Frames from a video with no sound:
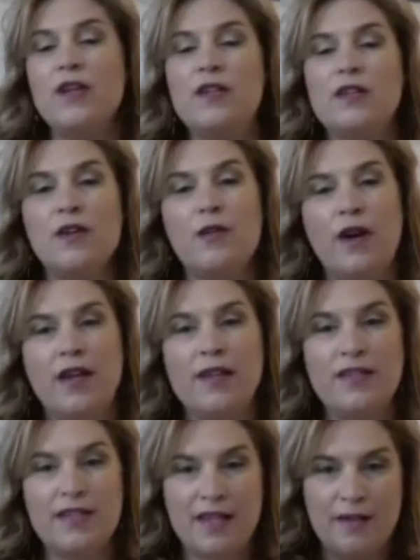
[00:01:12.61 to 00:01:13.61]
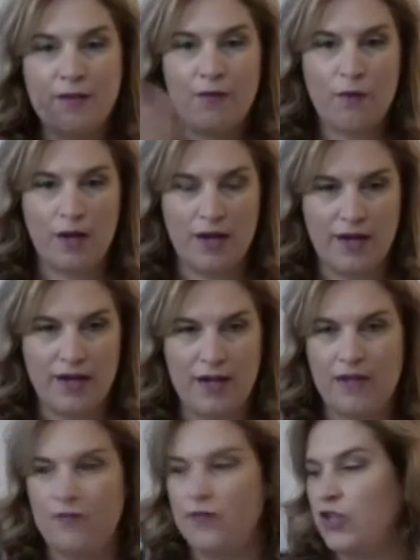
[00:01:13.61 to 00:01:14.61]
So on day 1
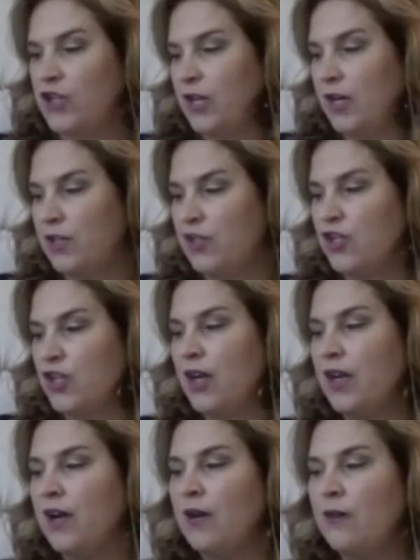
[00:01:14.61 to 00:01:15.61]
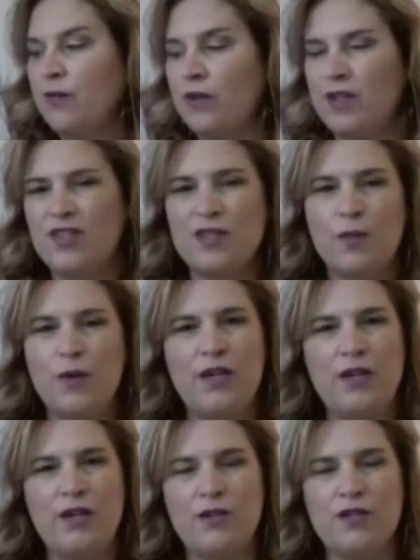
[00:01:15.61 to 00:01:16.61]
of the challenge, I really just
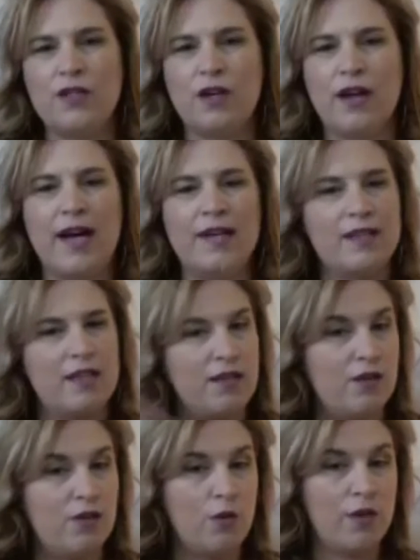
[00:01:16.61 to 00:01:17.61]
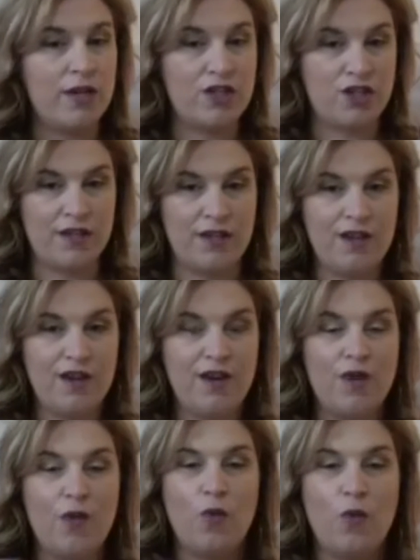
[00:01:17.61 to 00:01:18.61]
wanted you to start asking the question,
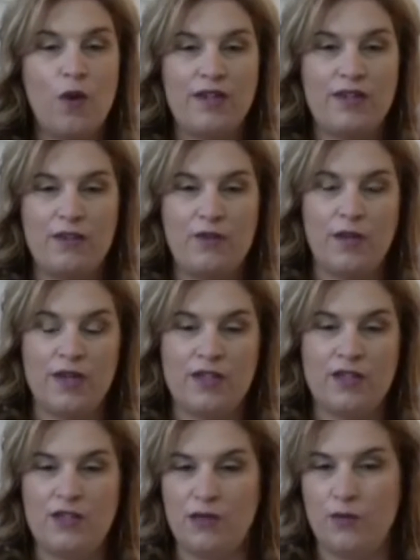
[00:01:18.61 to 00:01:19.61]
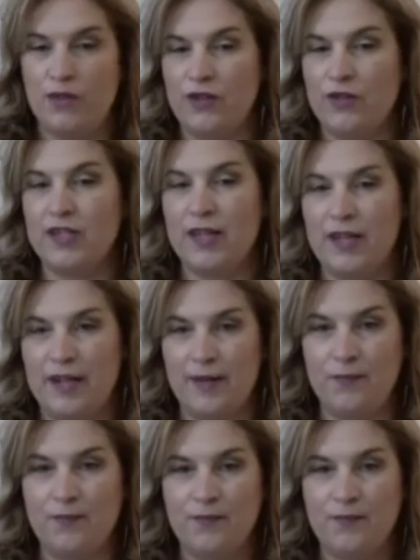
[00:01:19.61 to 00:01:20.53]
what do you want to do with your time?